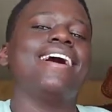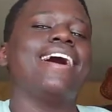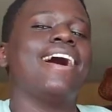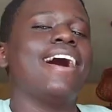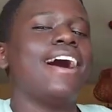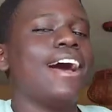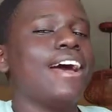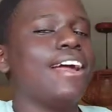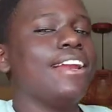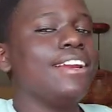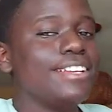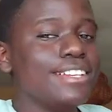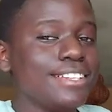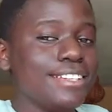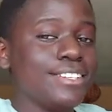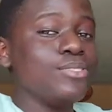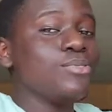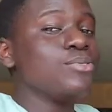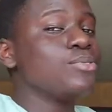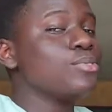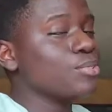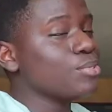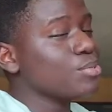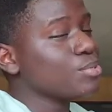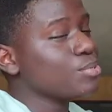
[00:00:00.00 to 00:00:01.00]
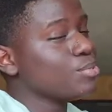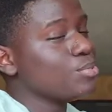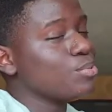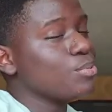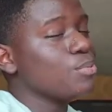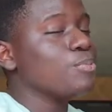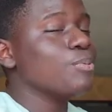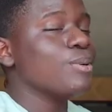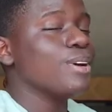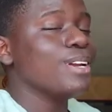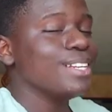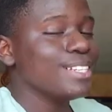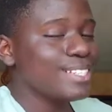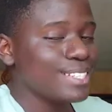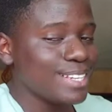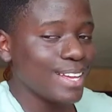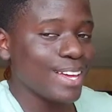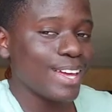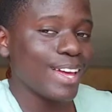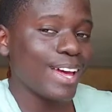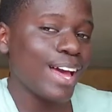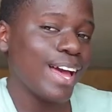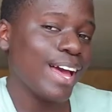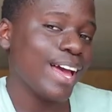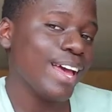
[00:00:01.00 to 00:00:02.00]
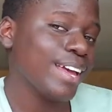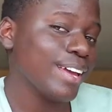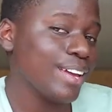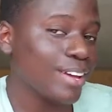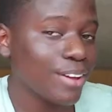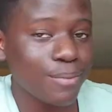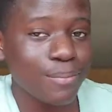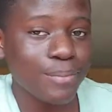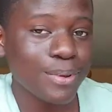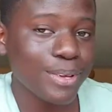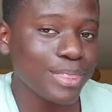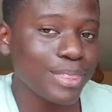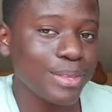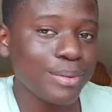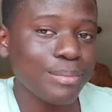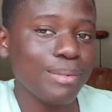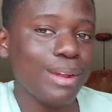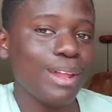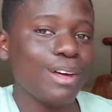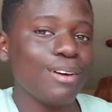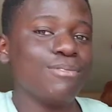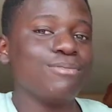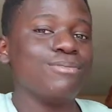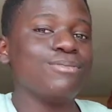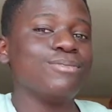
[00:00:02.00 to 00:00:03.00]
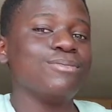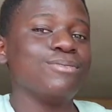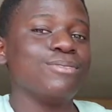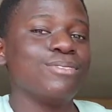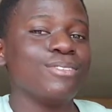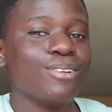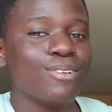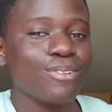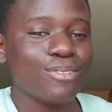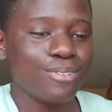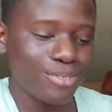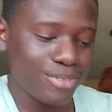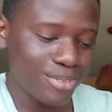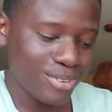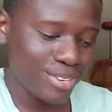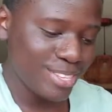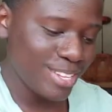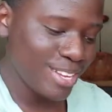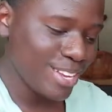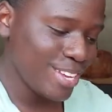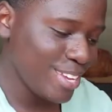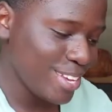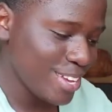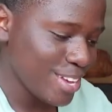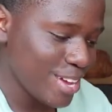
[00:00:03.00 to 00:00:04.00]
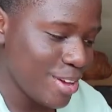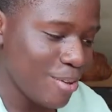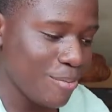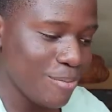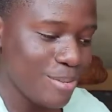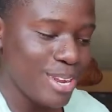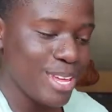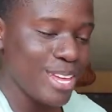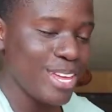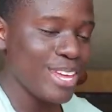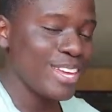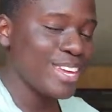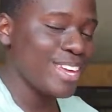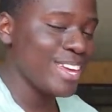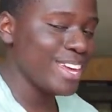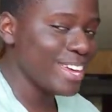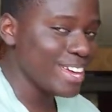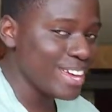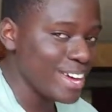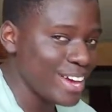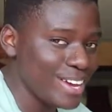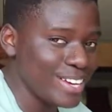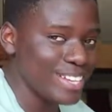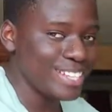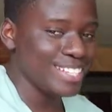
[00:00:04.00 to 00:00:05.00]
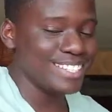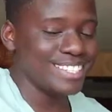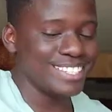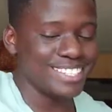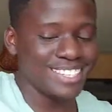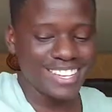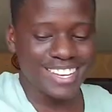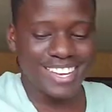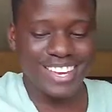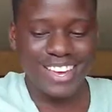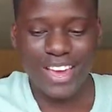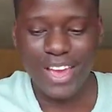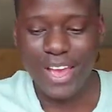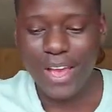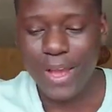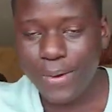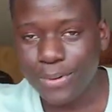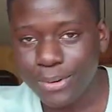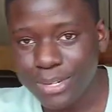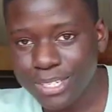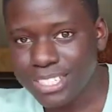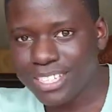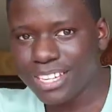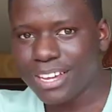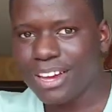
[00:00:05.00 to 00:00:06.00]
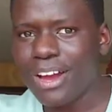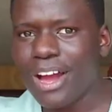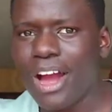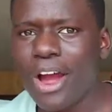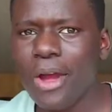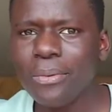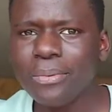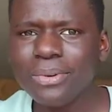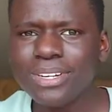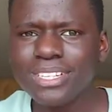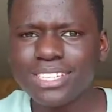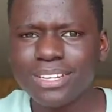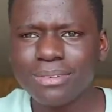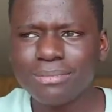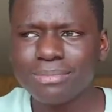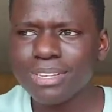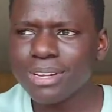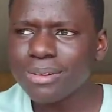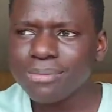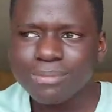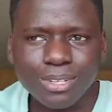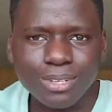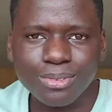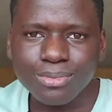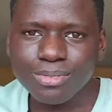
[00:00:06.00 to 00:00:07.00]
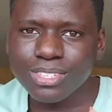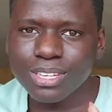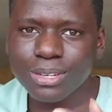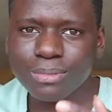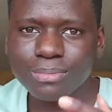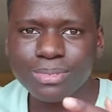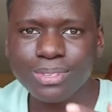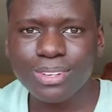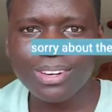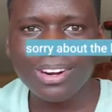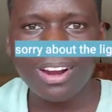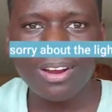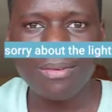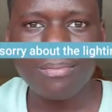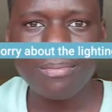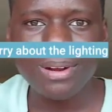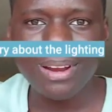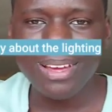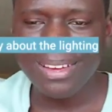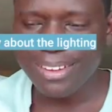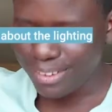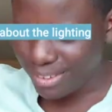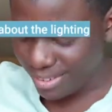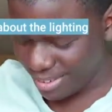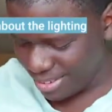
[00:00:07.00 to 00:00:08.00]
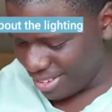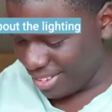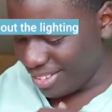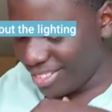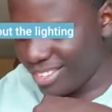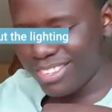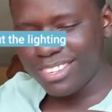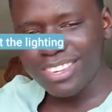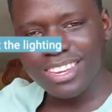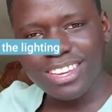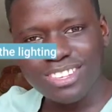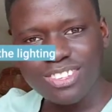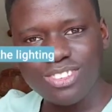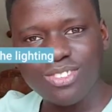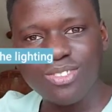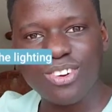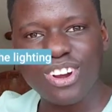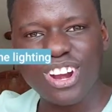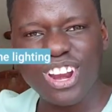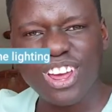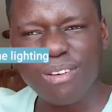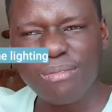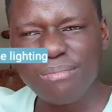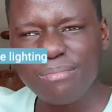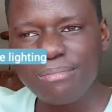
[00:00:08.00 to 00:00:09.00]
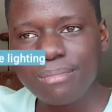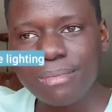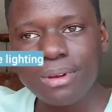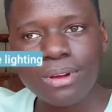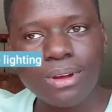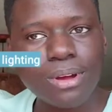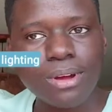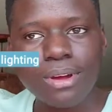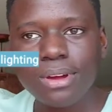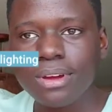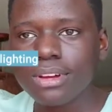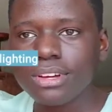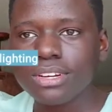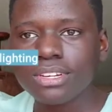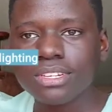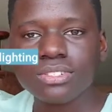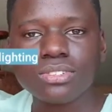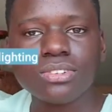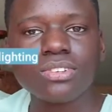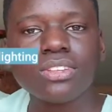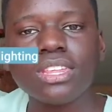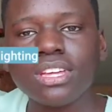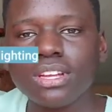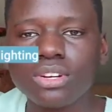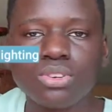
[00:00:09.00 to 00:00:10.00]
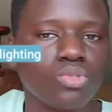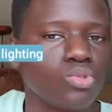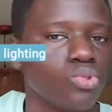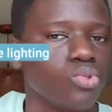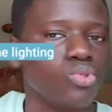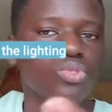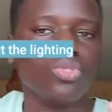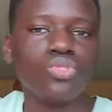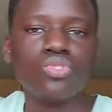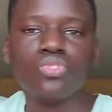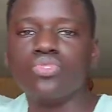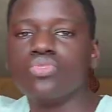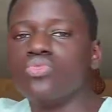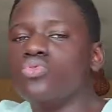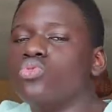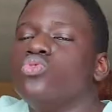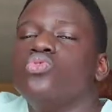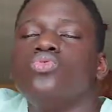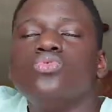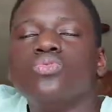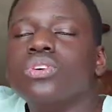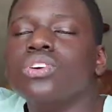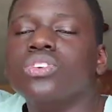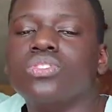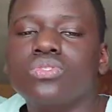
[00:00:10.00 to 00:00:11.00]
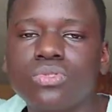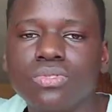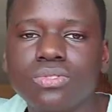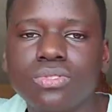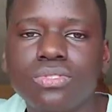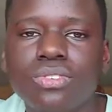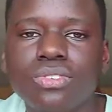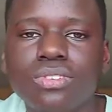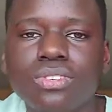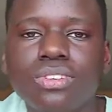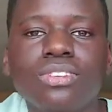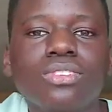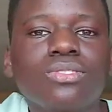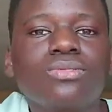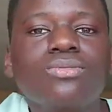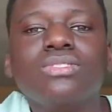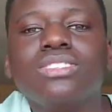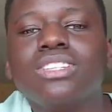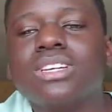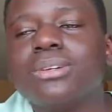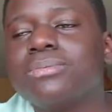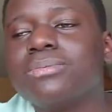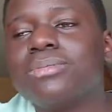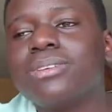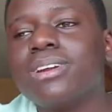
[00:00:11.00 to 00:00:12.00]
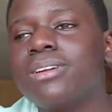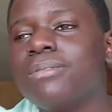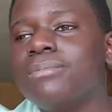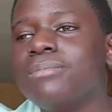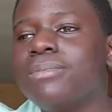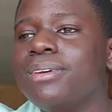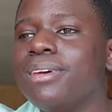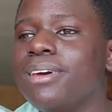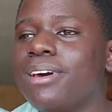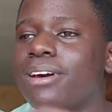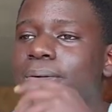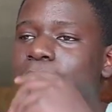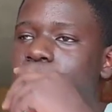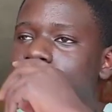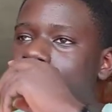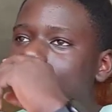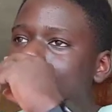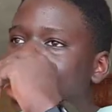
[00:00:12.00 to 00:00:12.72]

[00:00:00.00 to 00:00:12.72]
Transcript: At least, you know, those 2 people, at least, like, I can make them laugh, you know, now, because they're here. I'm like, hey, guys. So I wish sometimes when you subscribe, like, it says your name. So that to know, when you subscribe here, Apple.